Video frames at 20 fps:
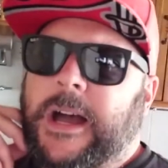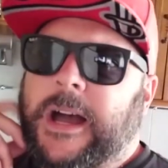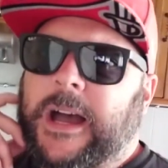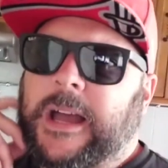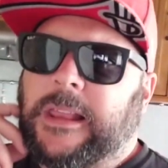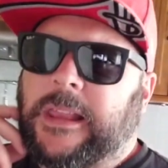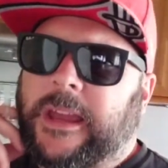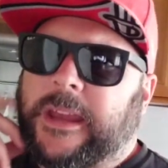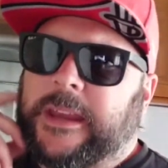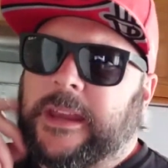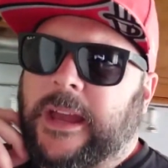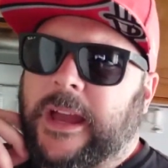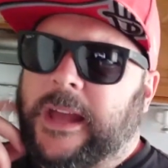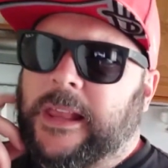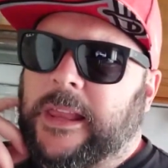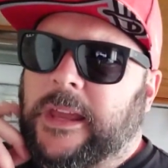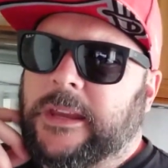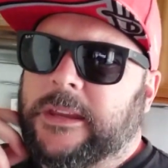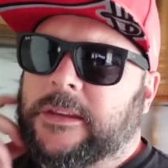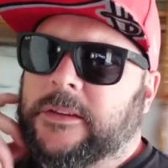
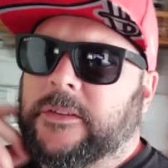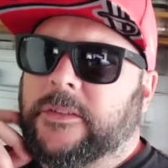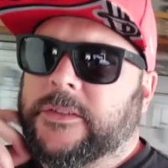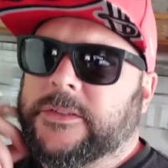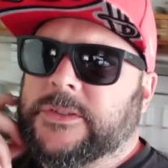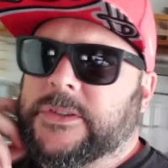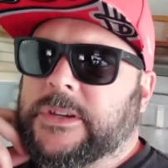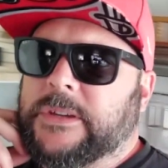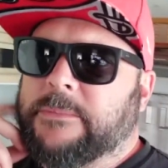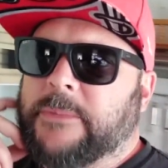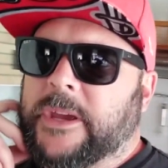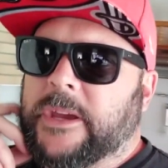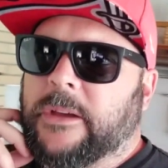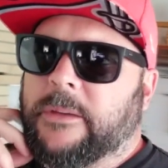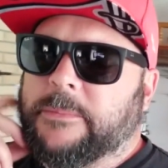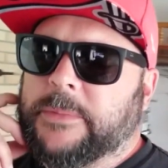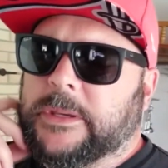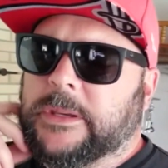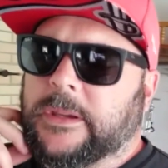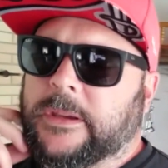like using
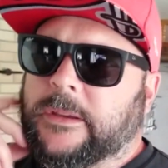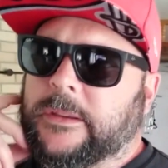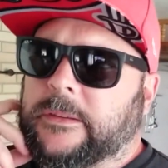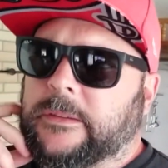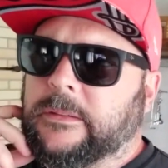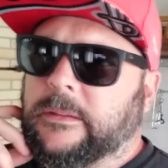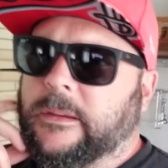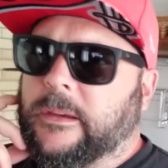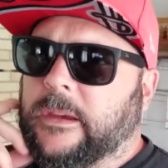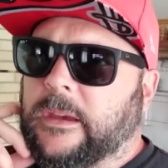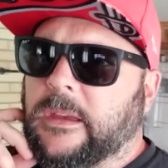Gmail because